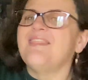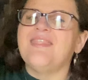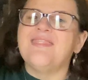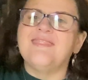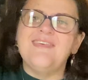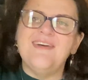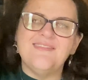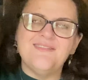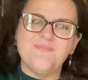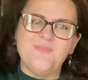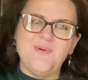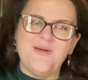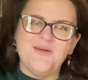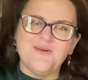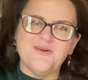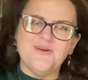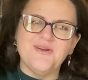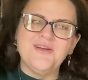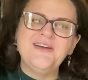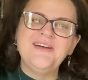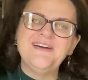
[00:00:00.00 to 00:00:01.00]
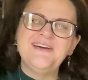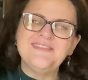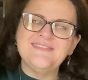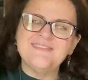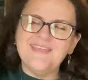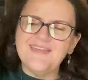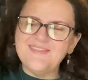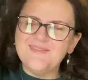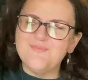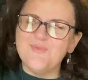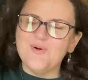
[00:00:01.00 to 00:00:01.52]
That's better.
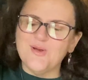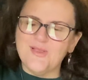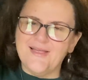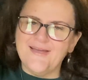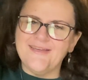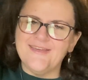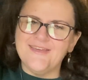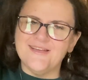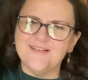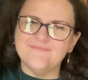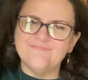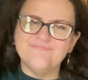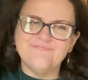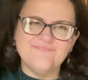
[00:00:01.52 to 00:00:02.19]
That's more like it.